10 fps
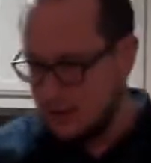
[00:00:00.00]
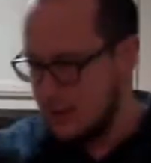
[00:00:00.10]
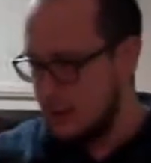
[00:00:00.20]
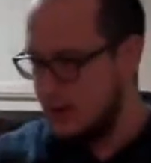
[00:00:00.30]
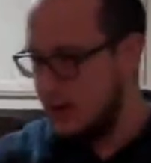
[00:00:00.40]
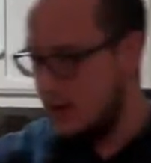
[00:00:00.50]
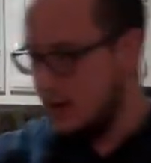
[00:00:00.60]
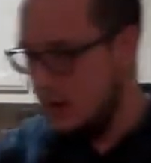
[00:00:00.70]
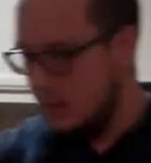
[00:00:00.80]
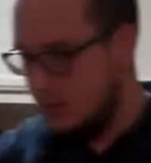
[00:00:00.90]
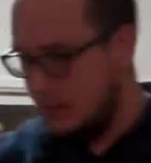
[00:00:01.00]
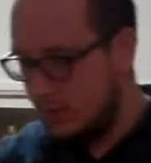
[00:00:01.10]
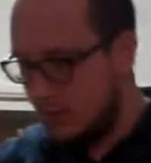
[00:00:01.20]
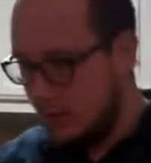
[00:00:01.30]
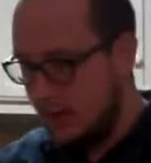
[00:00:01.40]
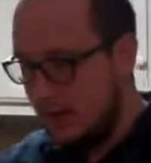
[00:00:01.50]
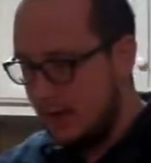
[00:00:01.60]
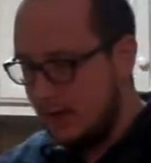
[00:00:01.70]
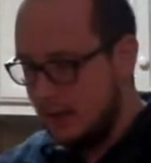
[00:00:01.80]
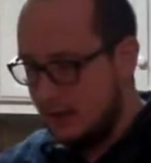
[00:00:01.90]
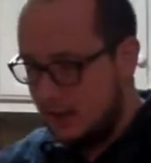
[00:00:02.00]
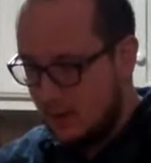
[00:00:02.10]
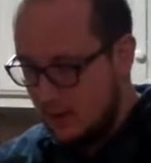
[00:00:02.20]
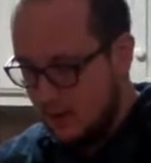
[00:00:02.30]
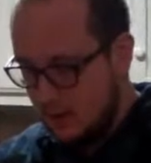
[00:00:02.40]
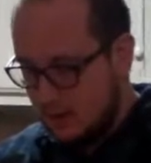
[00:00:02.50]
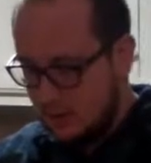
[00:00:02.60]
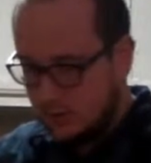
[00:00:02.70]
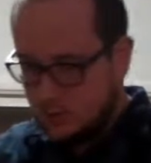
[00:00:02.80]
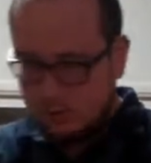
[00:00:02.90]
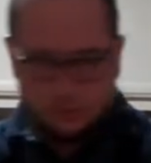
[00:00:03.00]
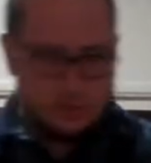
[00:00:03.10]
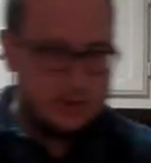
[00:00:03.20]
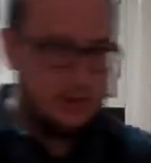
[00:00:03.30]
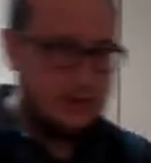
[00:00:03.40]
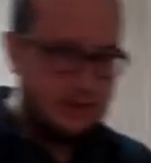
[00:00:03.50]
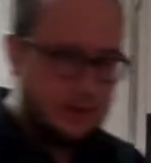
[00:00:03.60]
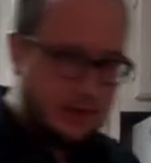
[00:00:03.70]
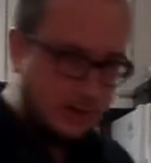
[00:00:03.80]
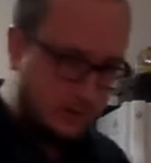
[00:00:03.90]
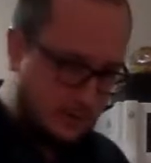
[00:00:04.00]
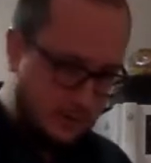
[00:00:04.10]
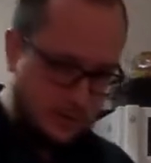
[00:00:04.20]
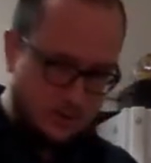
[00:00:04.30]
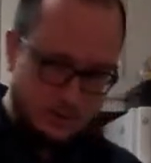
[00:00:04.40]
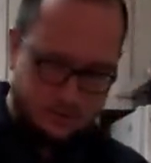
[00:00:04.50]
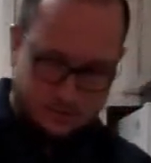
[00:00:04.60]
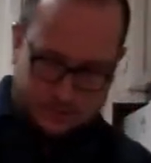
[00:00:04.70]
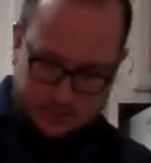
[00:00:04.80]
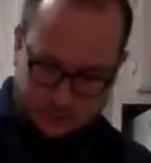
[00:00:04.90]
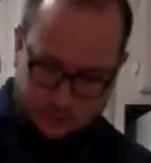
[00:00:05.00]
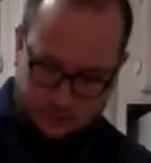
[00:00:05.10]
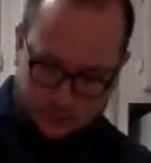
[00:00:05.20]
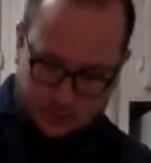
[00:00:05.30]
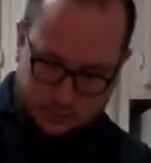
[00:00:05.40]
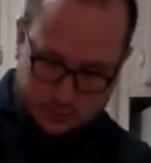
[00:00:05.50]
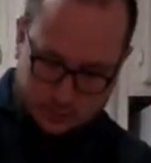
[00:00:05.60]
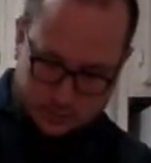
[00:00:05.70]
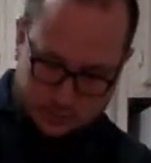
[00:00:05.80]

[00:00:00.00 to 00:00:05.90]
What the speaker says: then I'm going to go right ahead and do a cup of the vegetable oil.